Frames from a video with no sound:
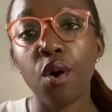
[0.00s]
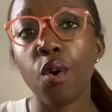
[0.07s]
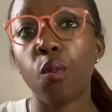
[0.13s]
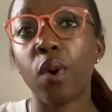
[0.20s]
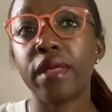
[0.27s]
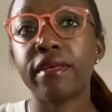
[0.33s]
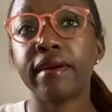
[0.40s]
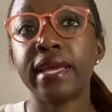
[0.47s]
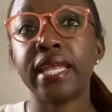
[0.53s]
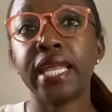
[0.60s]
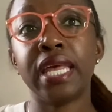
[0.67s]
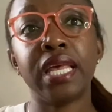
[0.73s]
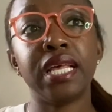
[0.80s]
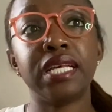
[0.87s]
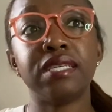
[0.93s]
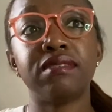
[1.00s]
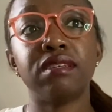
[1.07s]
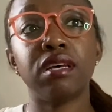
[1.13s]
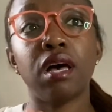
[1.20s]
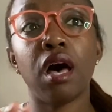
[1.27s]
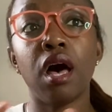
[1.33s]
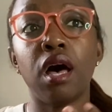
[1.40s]
whether it is
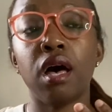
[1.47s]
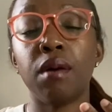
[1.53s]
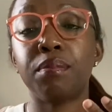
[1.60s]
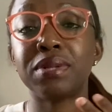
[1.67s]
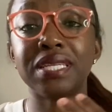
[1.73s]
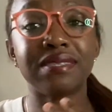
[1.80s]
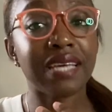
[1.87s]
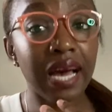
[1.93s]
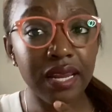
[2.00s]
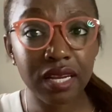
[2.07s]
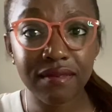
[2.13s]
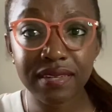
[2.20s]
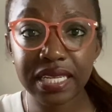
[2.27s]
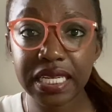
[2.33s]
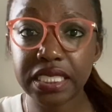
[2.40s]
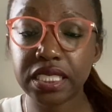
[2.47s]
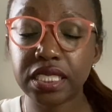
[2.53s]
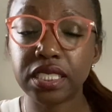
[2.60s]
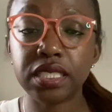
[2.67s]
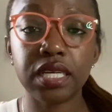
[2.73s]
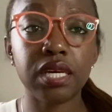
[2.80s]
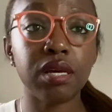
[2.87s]
a platonic
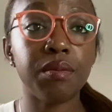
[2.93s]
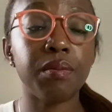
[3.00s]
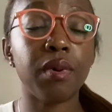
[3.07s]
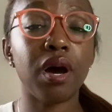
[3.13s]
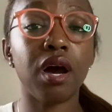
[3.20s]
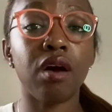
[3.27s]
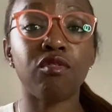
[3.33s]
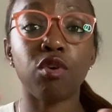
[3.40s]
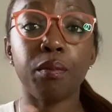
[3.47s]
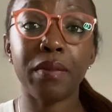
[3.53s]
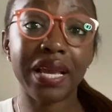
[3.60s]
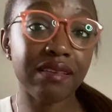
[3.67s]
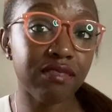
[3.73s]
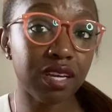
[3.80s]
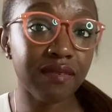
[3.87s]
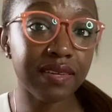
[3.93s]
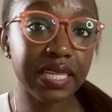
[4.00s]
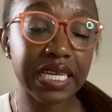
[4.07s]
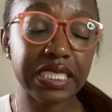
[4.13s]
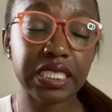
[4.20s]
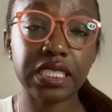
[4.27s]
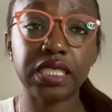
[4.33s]
relationship, a romantic
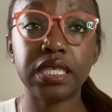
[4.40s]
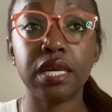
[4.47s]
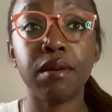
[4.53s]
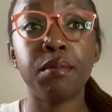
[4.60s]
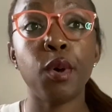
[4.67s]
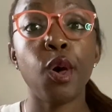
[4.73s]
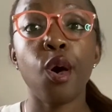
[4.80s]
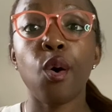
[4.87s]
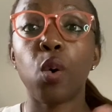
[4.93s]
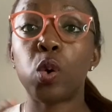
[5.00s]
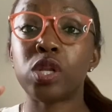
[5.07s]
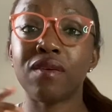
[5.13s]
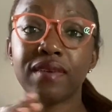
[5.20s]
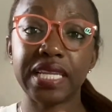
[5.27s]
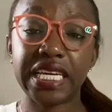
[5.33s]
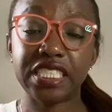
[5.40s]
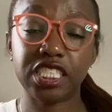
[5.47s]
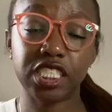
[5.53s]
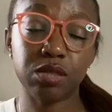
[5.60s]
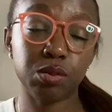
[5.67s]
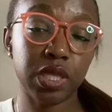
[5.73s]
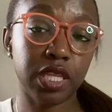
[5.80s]
relationship, or the
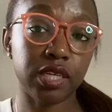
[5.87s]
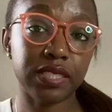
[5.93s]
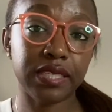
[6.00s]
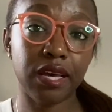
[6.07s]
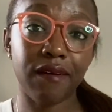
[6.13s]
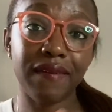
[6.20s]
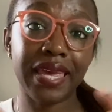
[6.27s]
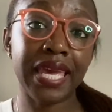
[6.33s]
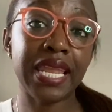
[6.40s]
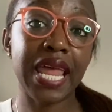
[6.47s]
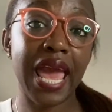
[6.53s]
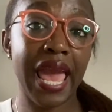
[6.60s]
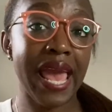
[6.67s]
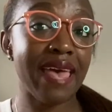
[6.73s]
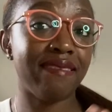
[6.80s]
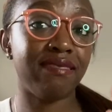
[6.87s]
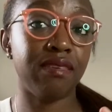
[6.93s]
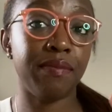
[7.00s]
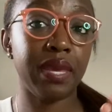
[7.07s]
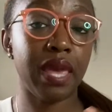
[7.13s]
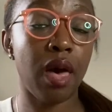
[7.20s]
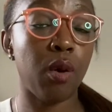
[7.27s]
relationship with yourself. It has to
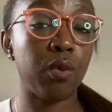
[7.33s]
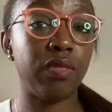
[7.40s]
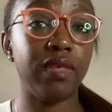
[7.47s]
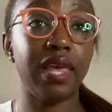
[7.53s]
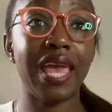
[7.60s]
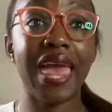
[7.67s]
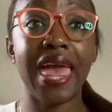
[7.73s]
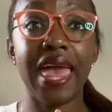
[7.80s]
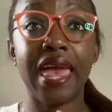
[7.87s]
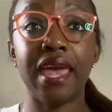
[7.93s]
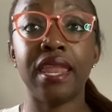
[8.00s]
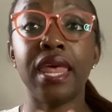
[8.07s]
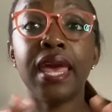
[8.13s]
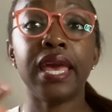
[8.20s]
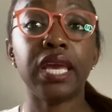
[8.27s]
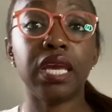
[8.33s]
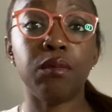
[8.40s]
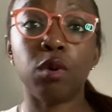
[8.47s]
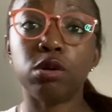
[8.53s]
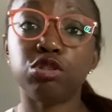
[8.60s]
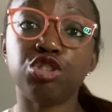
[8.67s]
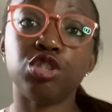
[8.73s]
be healthy, and
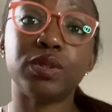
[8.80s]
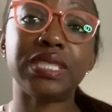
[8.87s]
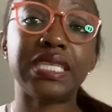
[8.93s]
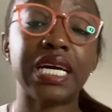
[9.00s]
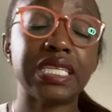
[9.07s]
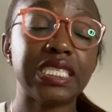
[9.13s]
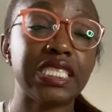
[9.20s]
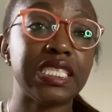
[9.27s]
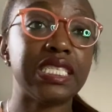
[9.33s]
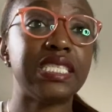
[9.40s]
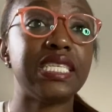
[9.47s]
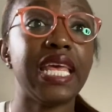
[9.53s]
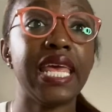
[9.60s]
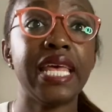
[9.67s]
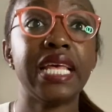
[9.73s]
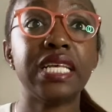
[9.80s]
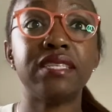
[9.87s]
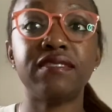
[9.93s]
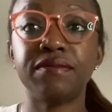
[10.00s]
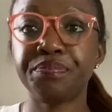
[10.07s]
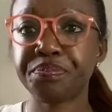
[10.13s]
emotional intelligence is